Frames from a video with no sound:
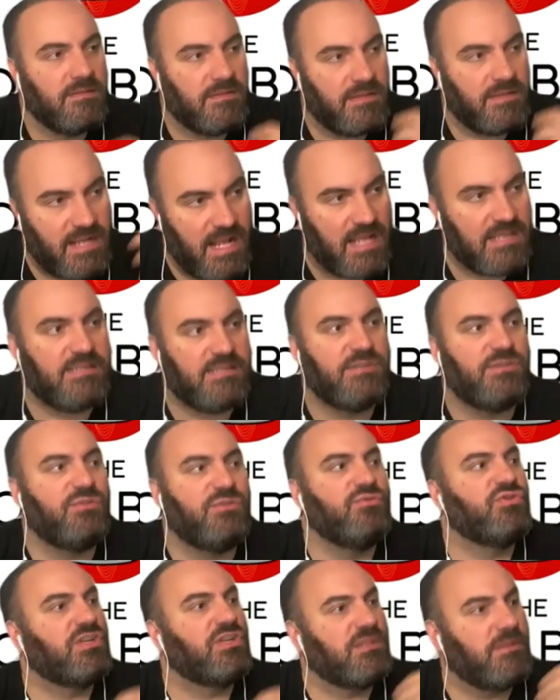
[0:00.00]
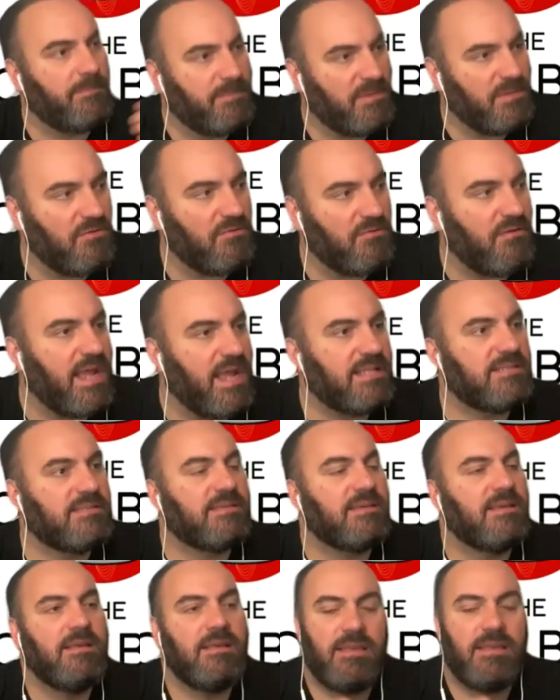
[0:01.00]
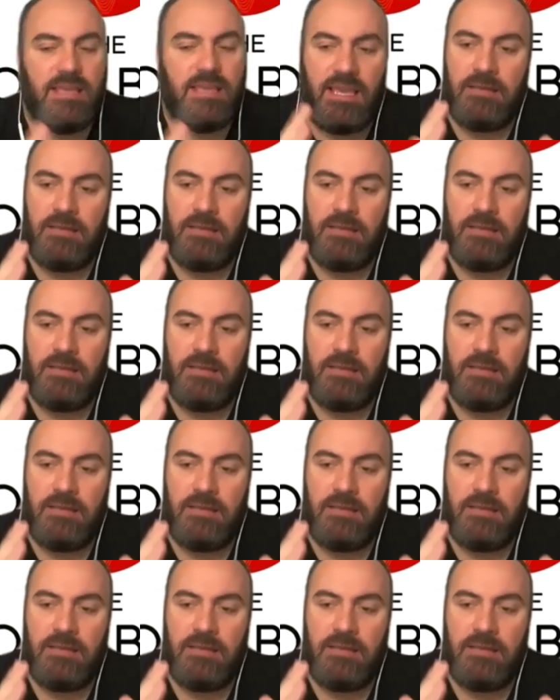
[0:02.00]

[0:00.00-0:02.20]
the Constitution, the Bill of Rights,